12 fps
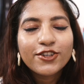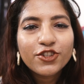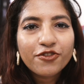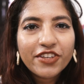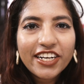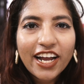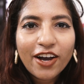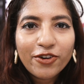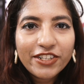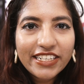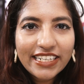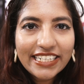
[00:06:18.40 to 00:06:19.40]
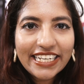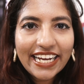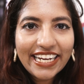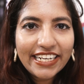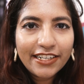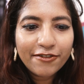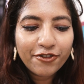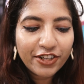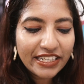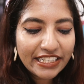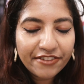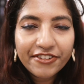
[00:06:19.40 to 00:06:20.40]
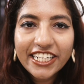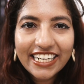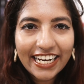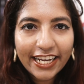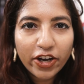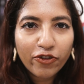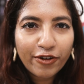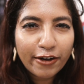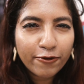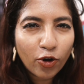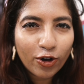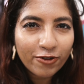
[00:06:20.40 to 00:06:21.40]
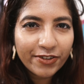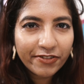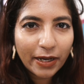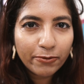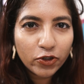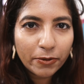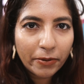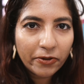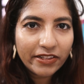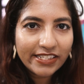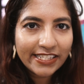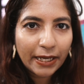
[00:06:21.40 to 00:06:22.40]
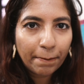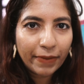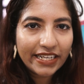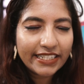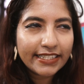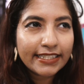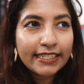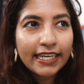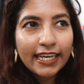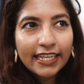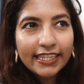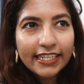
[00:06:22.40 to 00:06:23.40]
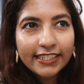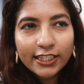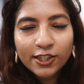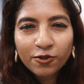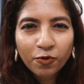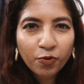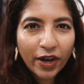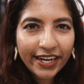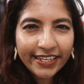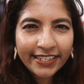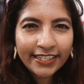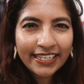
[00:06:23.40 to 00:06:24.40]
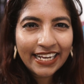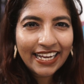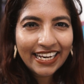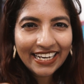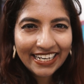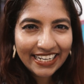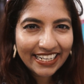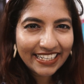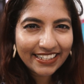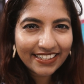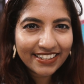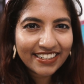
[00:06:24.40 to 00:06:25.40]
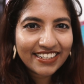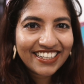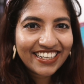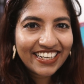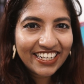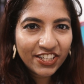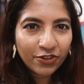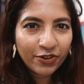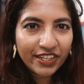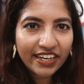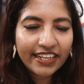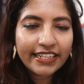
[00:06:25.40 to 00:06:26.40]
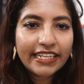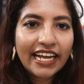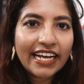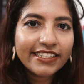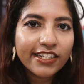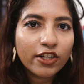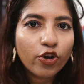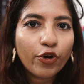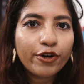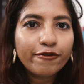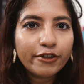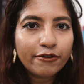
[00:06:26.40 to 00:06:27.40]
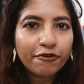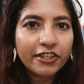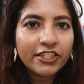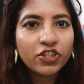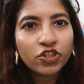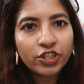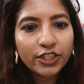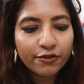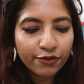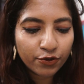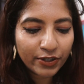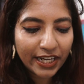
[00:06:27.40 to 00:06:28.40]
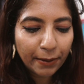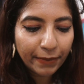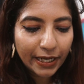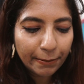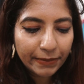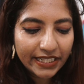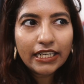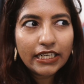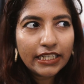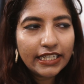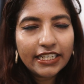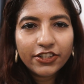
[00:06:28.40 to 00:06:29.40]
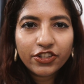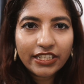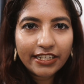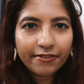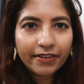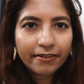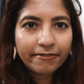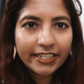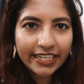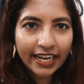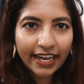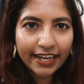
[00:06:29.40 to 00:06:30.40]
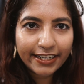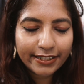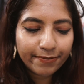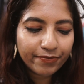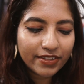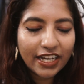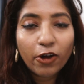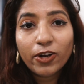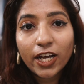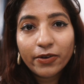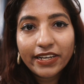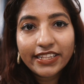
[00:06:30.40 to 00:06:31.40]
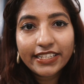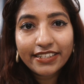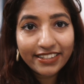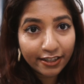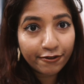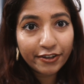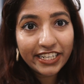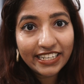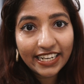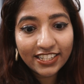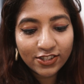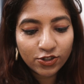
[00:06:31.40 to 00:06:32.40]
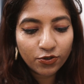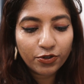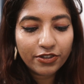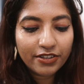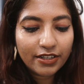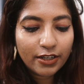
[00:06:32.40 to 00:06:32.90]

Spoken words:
So we're out again for the evening leg of our walk. We've come to about the same place. There's this one lane in Hoi An that has a lot of different street food and bun me. Earlier today when we had kaulao at the cafe next door,